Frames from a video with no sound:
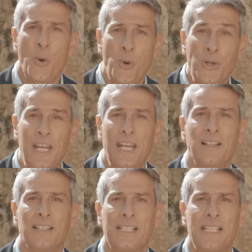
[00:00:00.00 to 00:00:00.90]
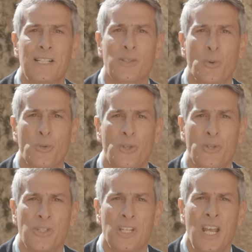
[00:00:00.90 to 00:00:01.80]
who could heal the sick
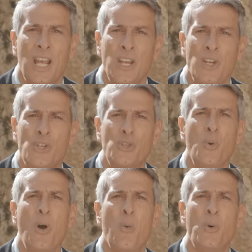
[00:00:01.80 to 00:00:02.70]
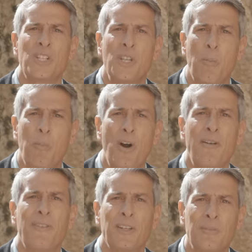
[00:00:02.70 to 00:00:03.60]
soldiers. Yeshua was the
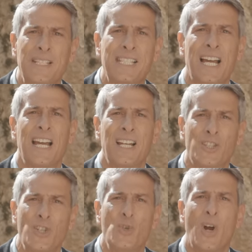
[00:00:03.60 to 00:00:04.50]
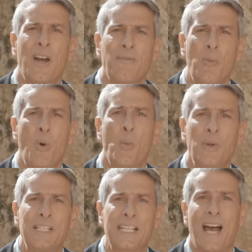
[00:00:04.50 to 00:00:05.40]
perfect Messiah to drive the
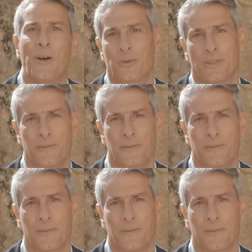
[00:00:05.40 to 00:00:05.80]
Romans out.